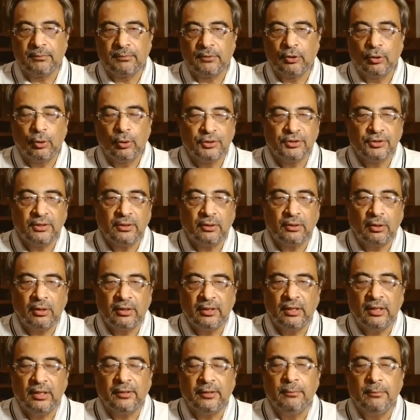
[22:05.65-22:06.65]
closer
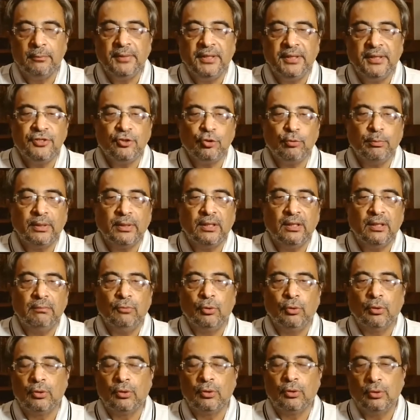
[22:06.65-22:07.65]
or, or, a means to become
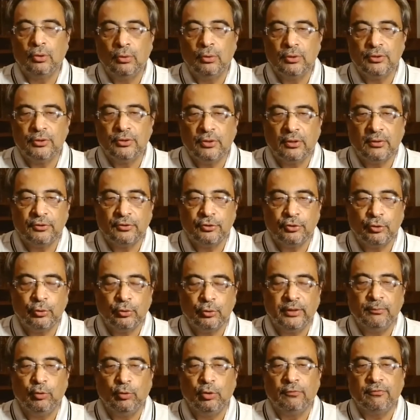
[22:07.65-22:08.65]
more close or
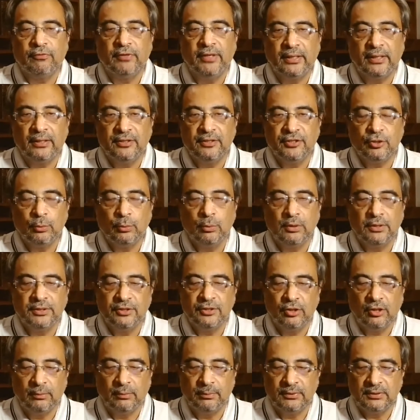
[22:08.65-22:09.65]
showing more frankness towards
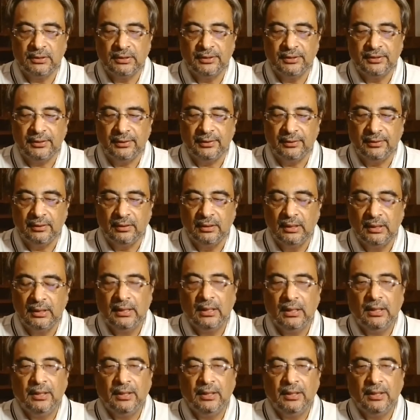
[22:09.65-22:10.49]
the opposite gender.